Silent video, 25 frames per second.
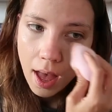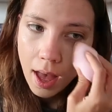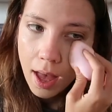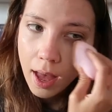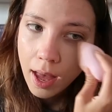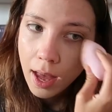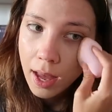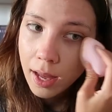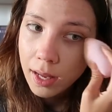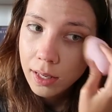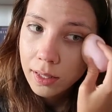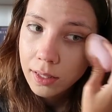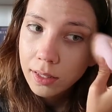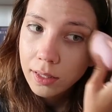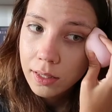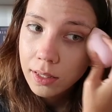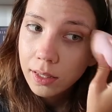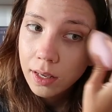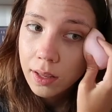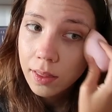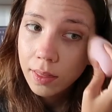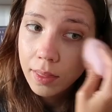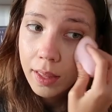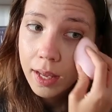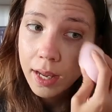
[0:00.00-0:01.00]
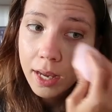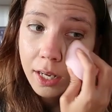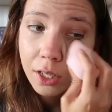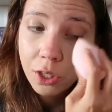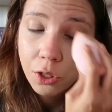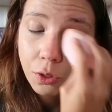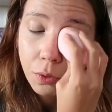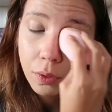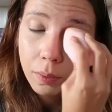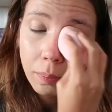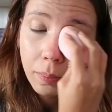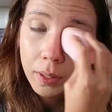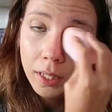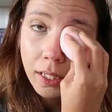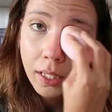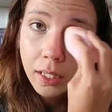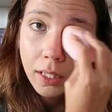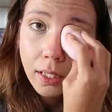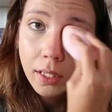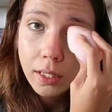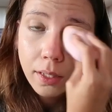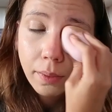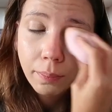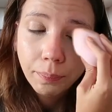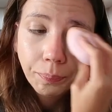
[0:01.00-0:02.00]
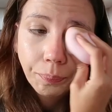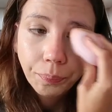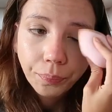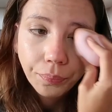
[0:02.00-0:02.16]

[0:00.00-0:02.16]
and they are triplets,